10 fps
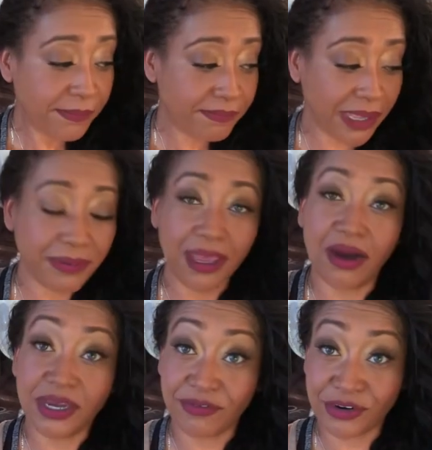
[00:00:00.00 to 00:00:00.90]
Maybe
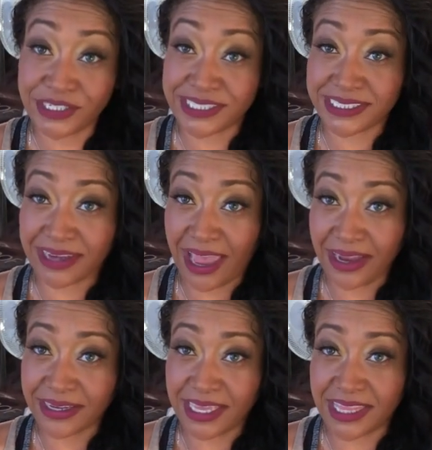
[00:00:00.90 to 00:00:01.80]
I'll give her a
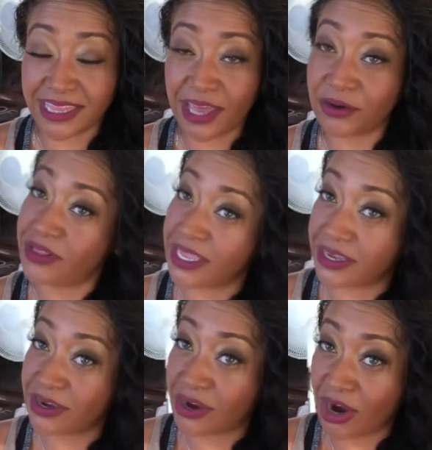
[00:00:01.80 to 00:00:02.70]
snack and that'll like
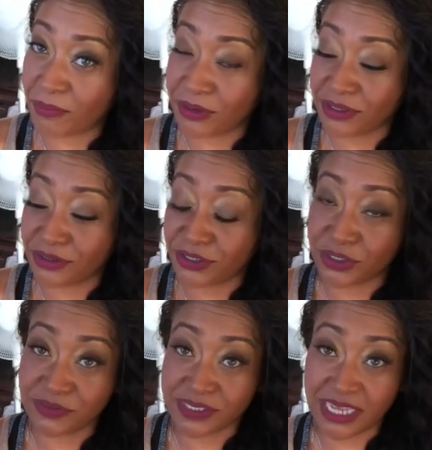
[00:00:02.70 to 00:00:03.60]
calm her little
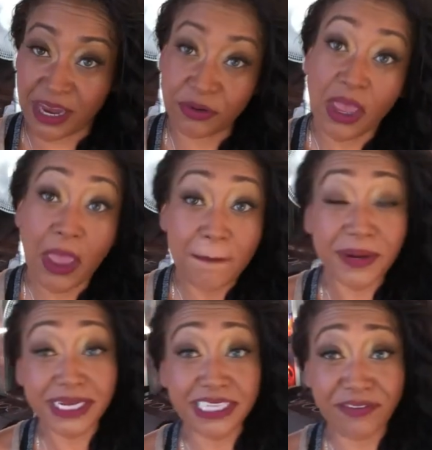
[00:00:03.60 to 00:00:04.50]
nerves down.
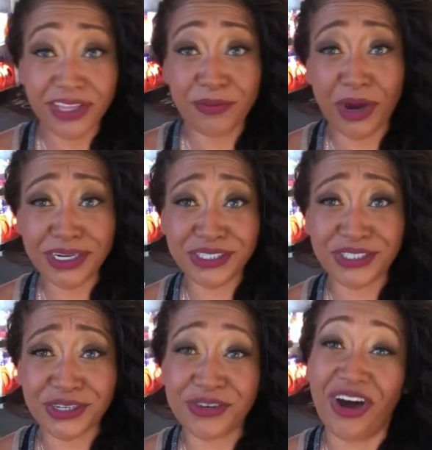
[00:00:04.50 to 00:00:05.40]
But I definitely wanted to
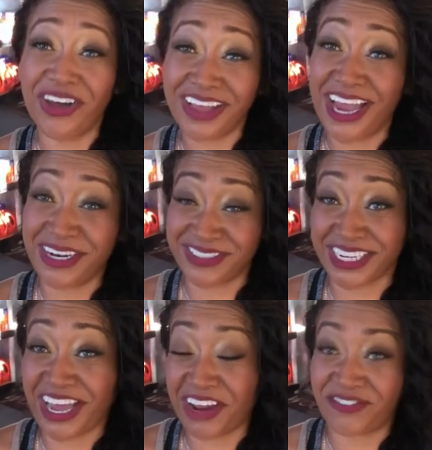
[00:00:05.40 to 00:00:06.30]
show you all the items
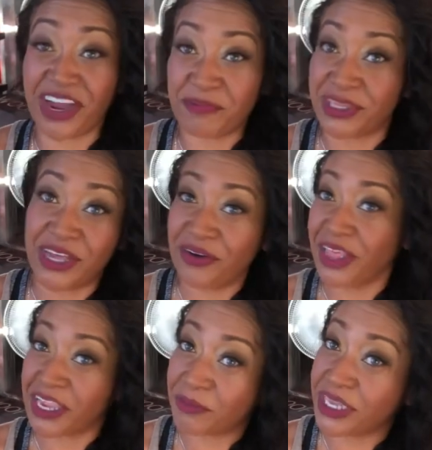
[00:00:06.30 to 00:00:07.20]
I got at Five Below.
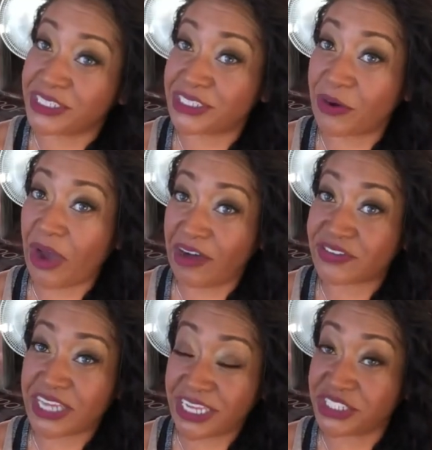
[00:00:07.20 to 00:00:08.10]
Like, I'm getting so
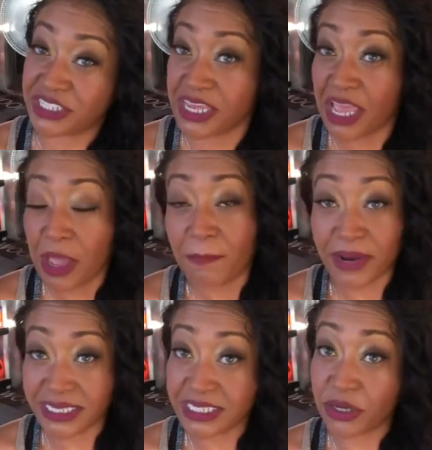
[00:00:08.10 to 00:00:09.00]
off tangent,
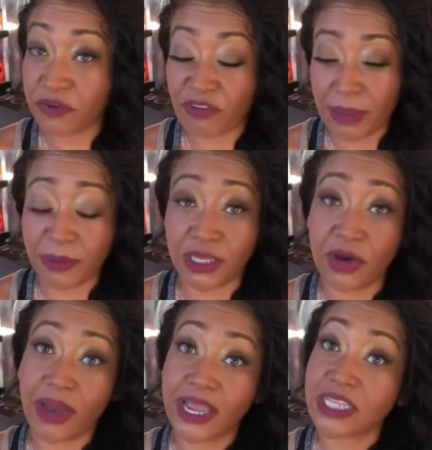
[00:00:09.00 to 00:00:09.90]
but I did go to Five
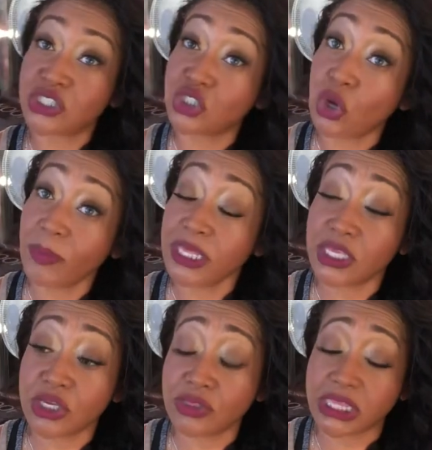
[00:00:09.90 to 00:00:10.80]
Below. I got so many
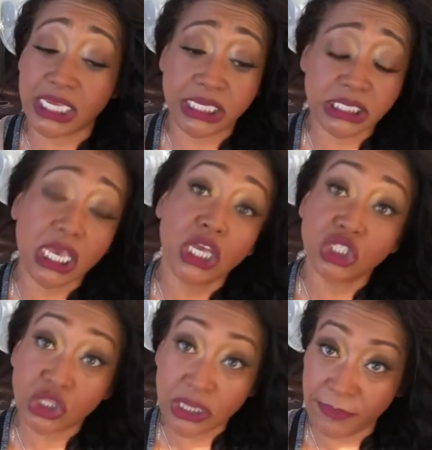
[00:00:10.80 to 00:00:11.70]
cute things.
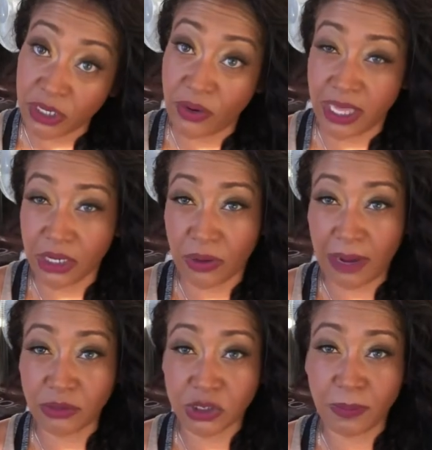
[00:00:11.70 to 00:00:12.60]
So let me go ahead and
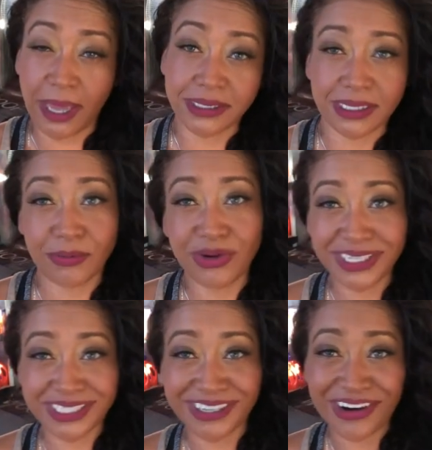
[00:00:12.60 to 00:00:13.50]
grab those bags and we'll
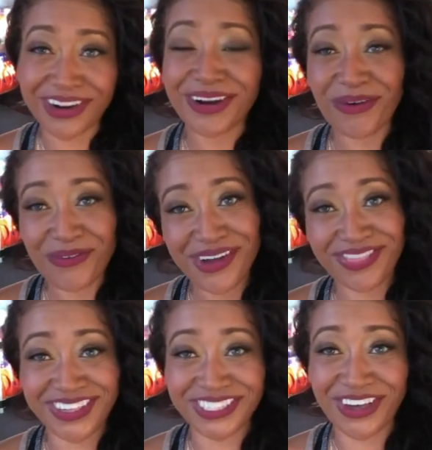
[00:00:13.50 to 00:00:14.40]
get started with this